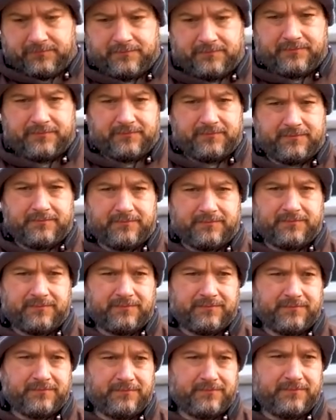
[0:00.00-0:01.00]

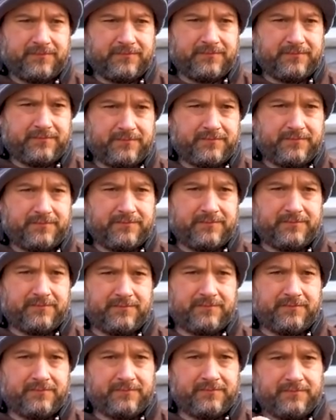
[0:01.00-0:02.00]

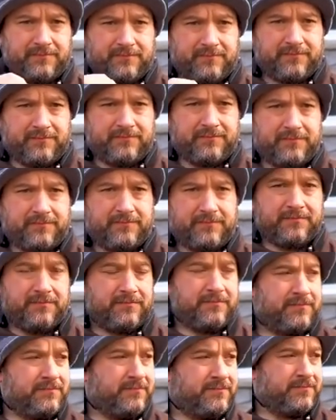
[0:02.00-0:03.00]

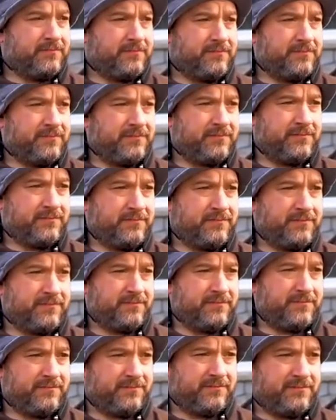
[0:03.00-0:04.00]

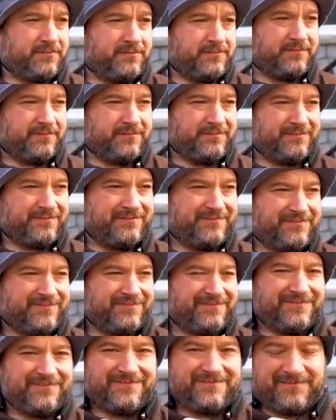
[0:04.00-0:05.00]

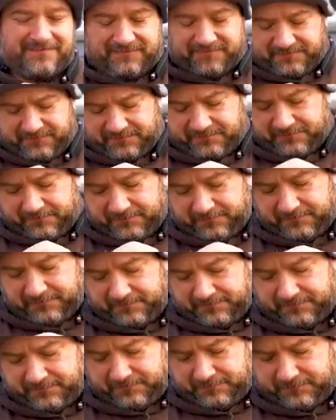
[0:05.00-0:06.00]

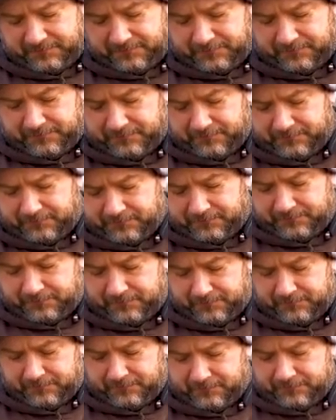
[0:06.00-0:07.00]

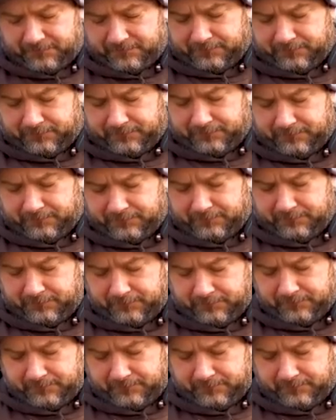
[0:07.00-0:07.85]
(silent)